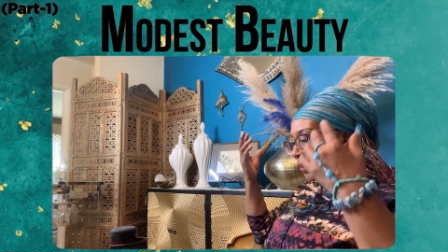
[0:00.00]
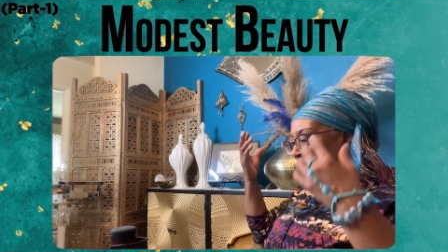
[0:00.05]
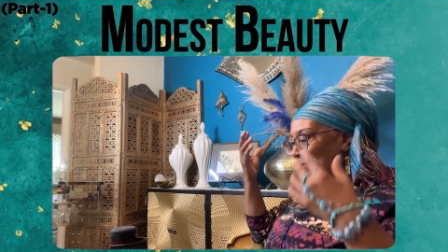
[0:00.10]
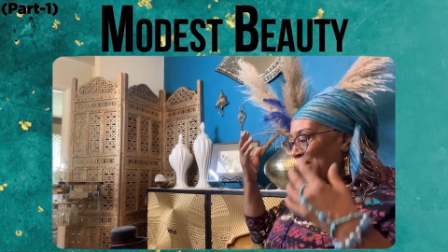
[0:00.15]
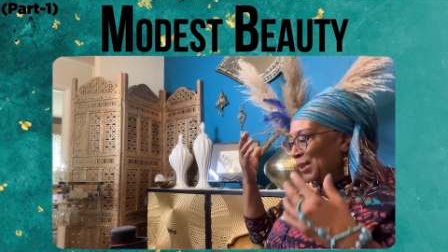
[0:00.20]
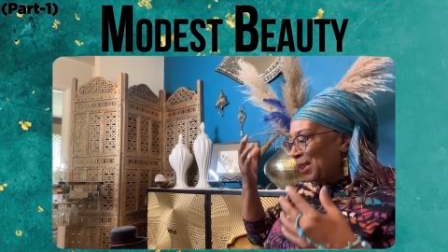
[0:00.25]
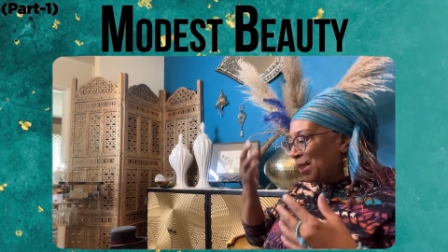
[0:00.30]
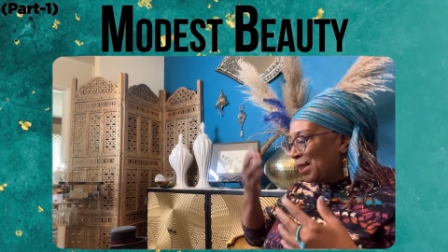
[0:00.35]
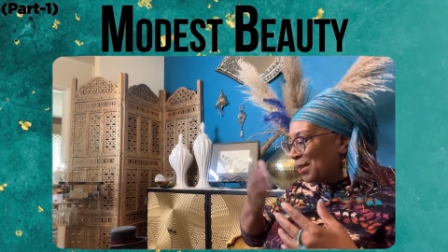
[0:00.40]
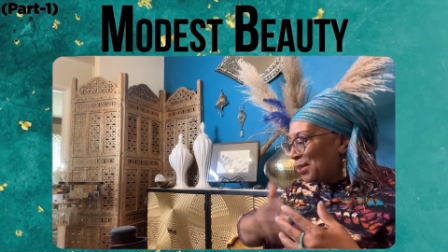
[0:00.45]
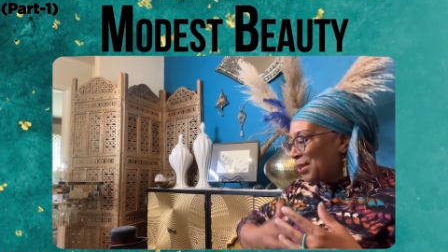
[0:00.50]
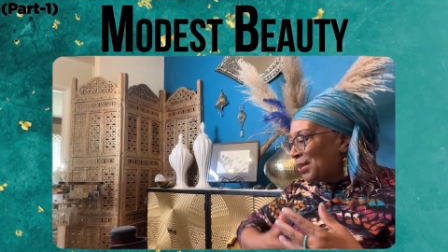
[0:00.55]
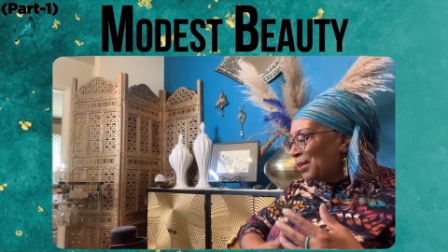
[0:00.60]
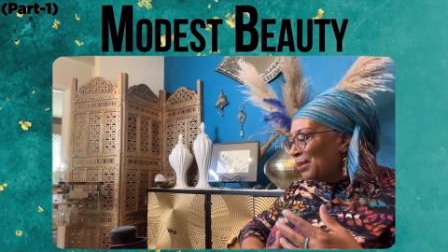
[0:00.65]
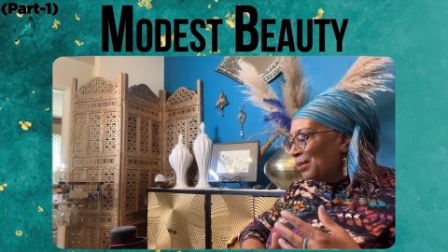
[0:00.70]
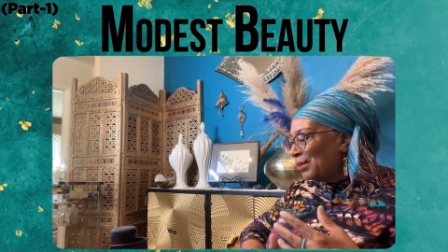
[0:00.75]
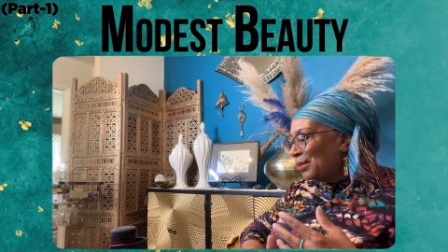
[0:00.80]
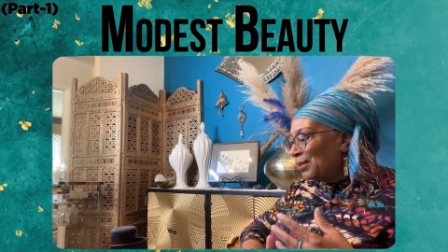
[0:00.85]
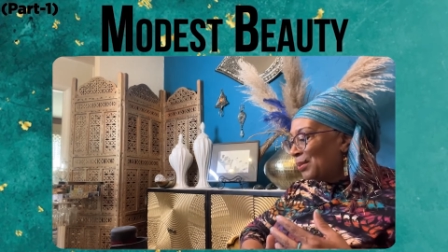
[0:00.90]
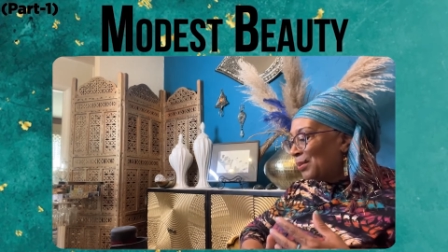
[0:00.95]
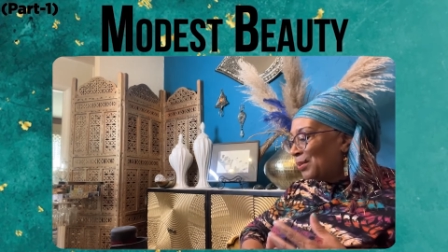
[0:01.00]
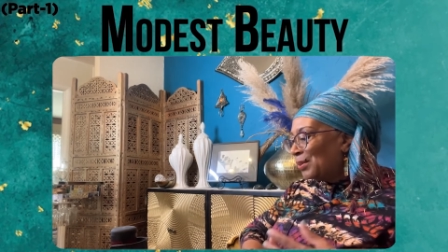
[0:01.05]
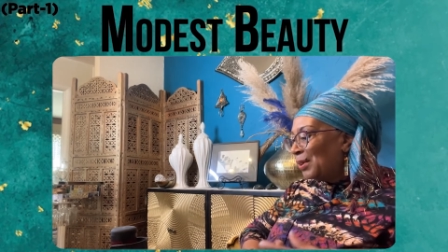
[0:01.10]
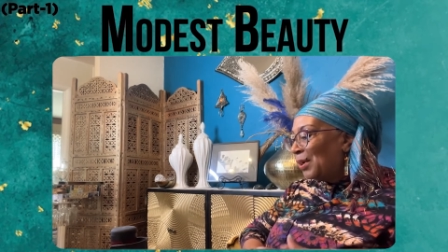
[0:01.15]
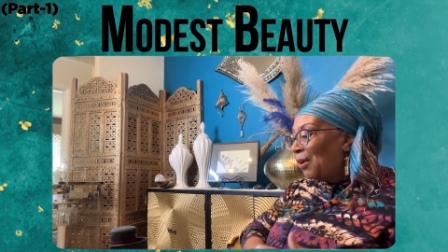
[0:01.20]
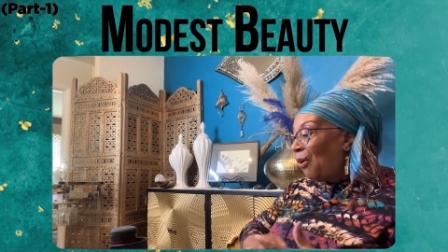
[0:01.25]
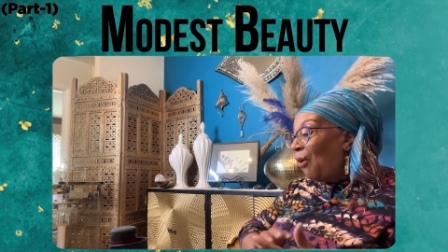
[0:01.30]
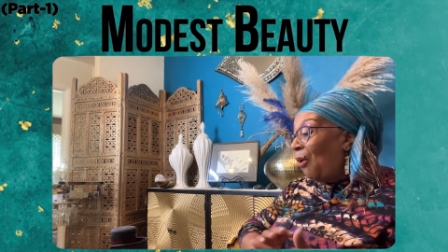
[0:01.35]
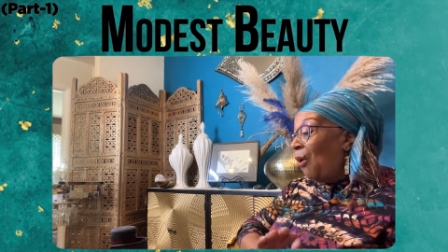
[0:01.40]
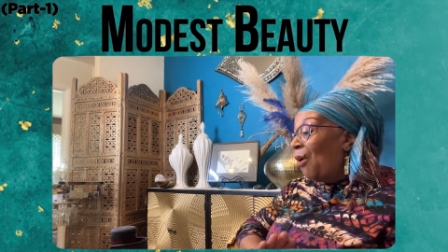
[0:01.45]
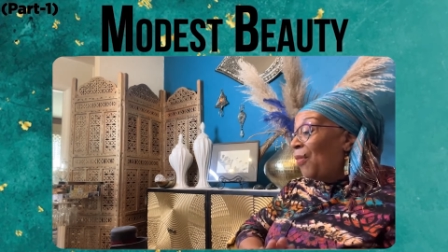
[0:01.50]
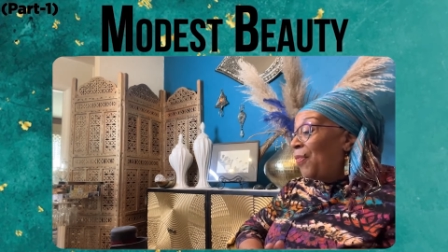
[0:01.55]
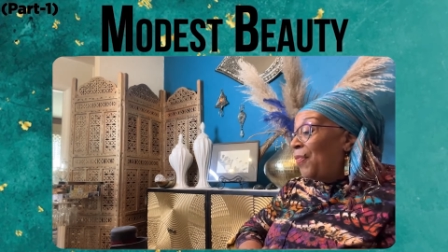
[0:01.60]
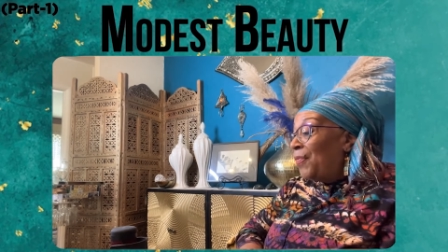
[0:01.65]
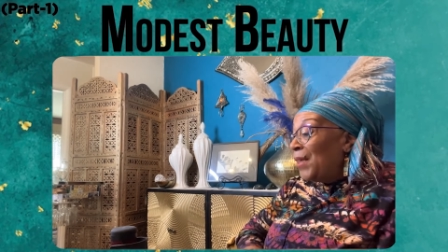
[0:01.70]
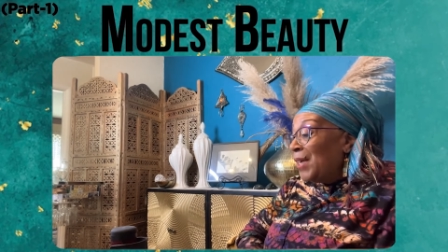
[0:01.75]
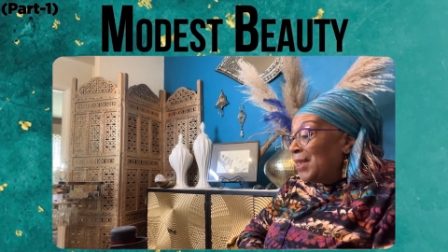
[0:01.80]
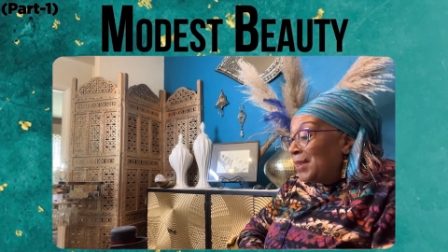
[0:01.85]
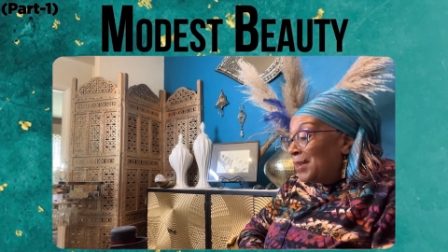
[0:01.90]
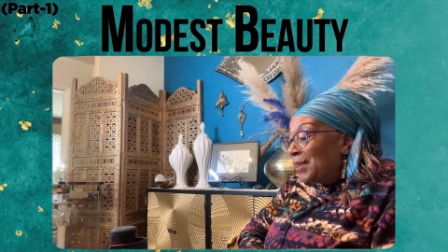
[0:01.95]
traditional
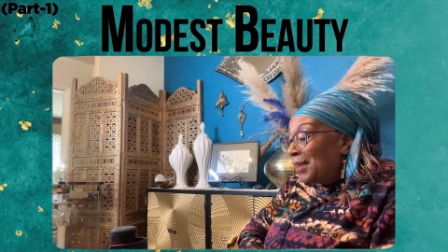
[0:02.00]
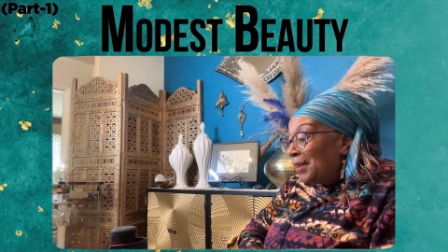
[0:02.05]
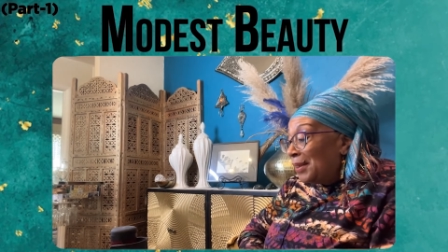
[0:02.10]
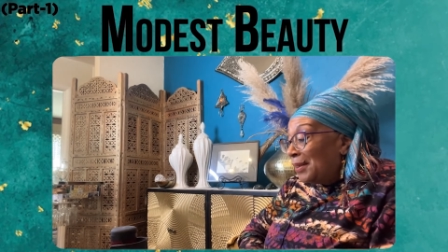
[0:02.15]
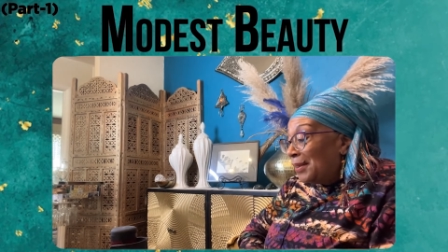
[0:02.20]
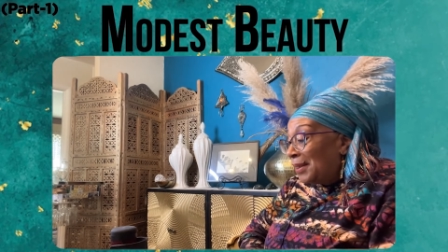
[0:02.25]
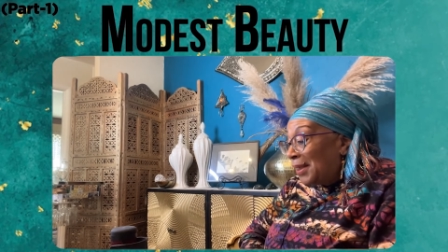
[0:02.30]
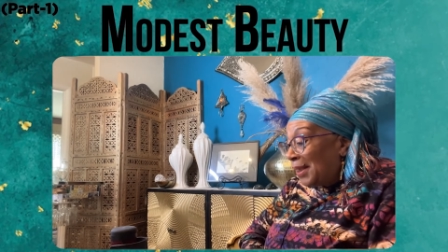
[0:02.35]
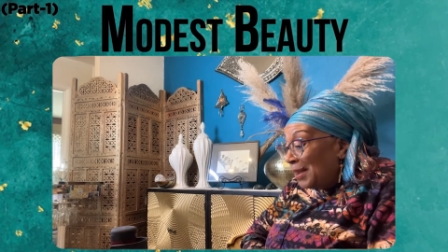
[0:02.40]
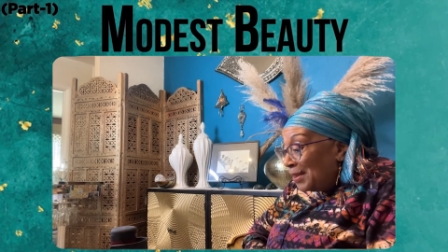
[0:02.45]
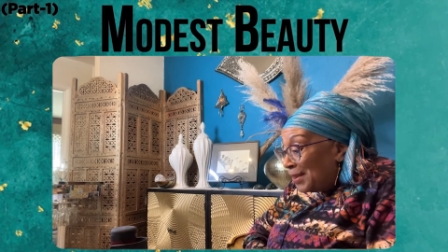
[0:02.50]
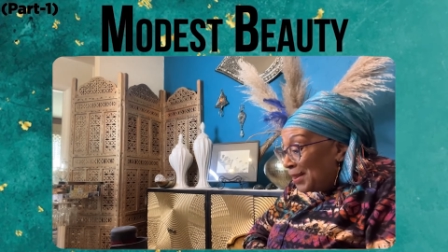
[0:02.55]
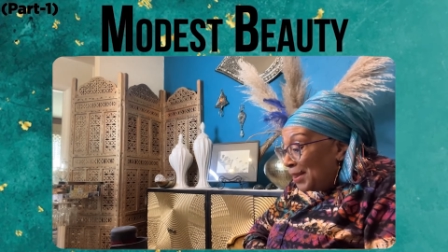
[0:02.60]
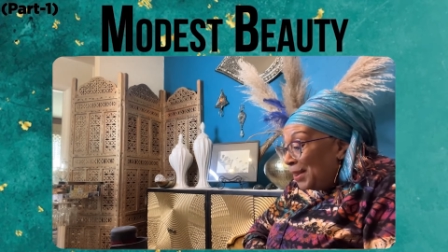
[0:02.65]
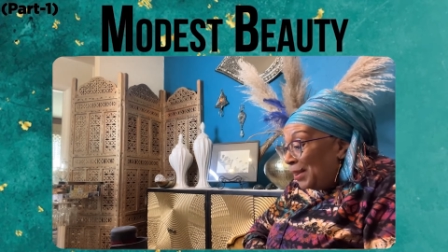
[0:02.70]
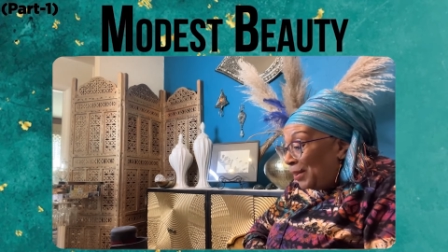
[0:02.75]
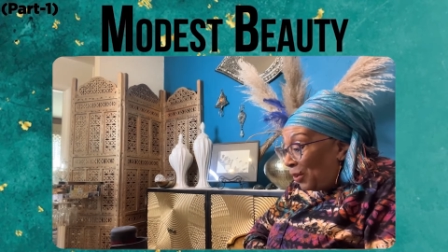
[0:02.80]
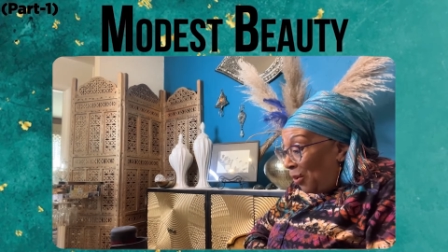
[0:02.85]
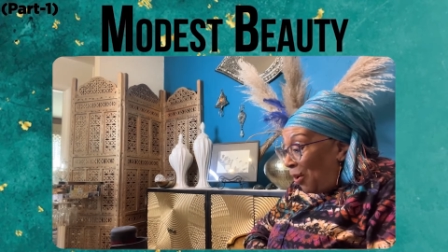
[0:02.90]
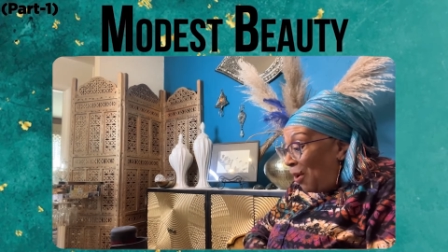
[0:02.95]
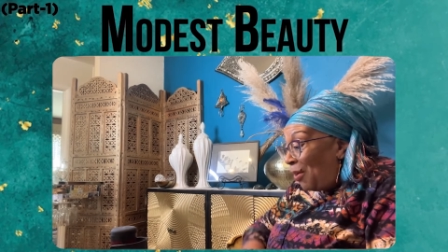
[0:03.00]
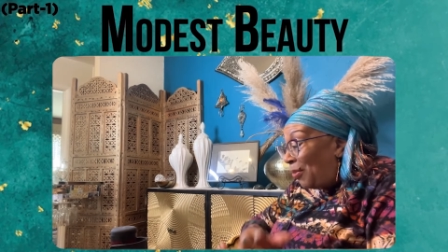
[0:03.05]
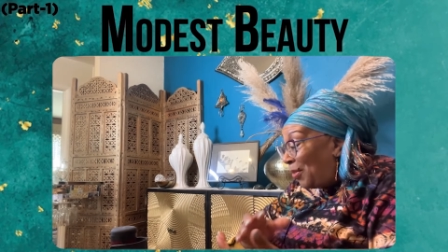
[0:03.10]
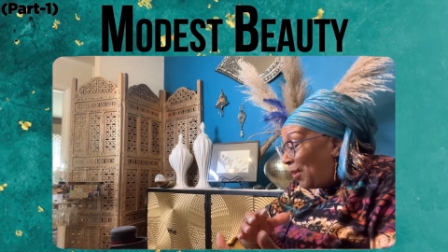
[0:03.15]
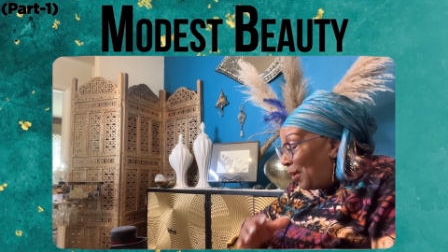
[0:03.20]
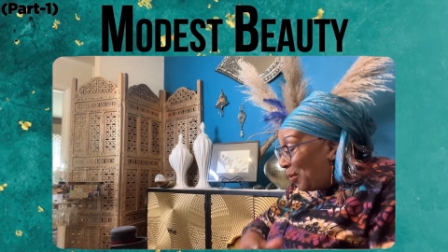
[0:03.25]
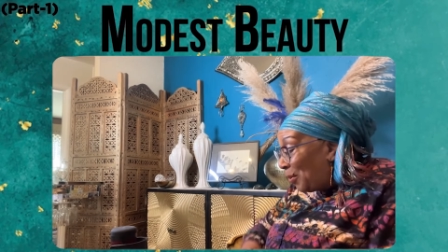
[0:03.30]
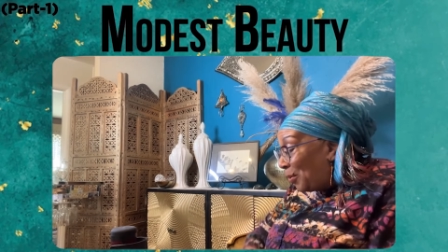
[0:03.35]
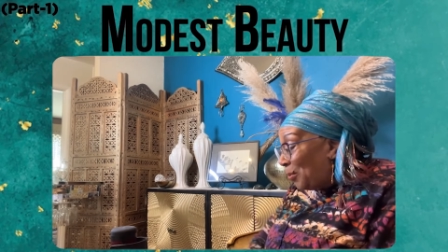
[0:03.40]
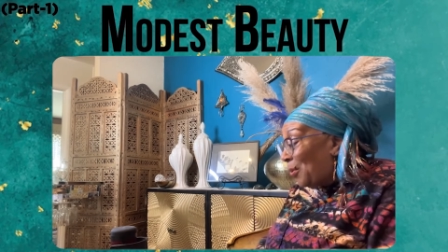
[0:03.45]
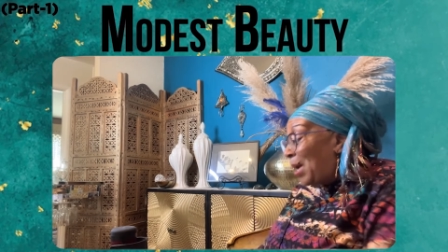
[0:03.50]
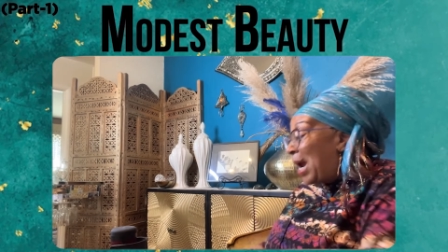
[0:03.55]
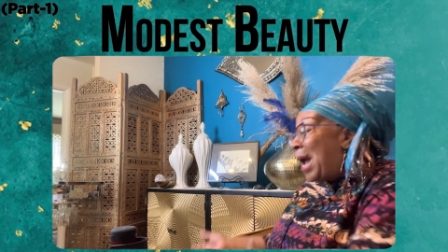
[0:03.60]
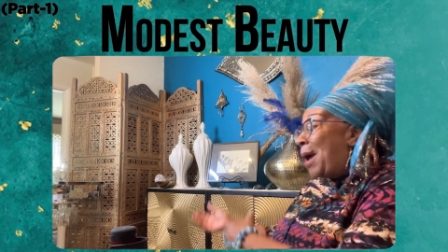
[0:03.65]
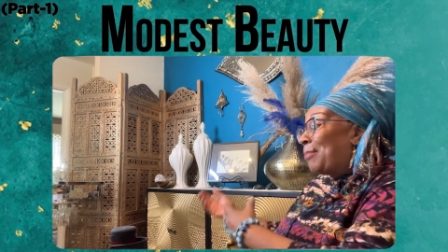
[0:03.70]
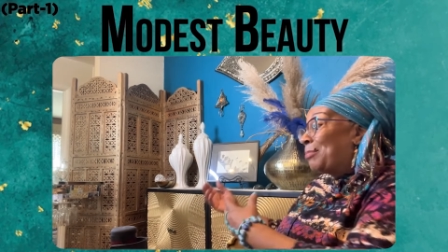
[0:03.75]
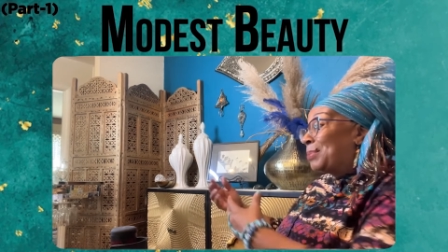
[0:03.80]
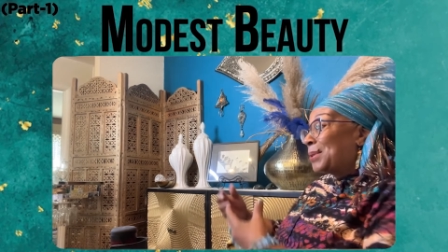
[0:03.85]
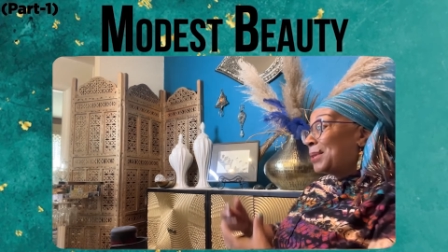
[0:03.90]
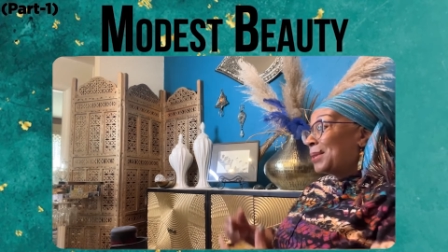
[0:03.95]
authentic kente cloth oh,
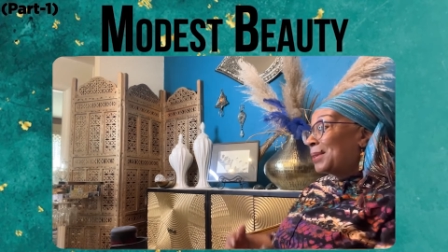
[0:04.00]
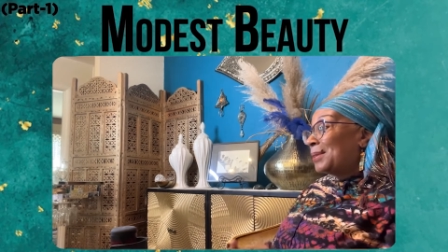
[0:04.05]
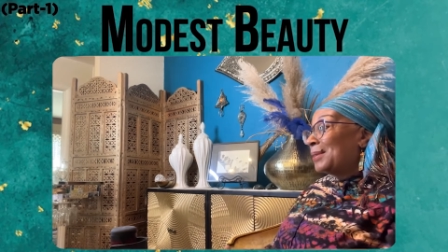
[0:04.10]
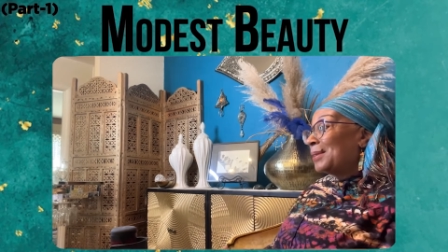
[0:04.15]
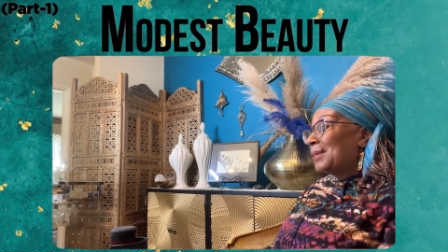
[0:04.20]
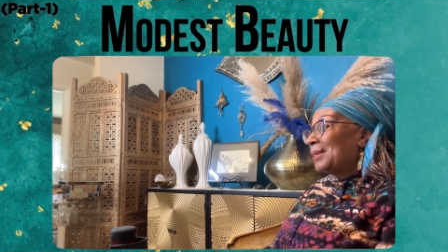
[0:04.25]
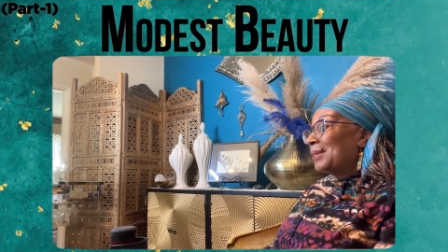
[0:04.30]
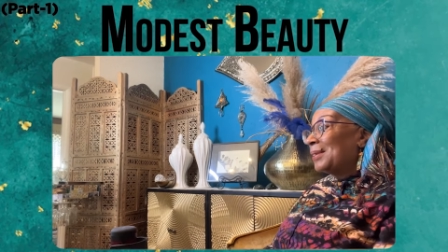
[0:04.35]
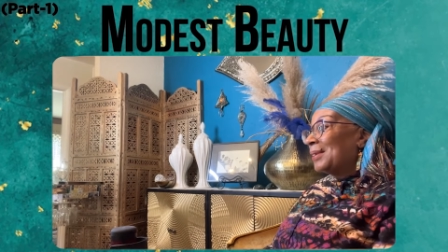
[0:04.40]
wraps. wraps.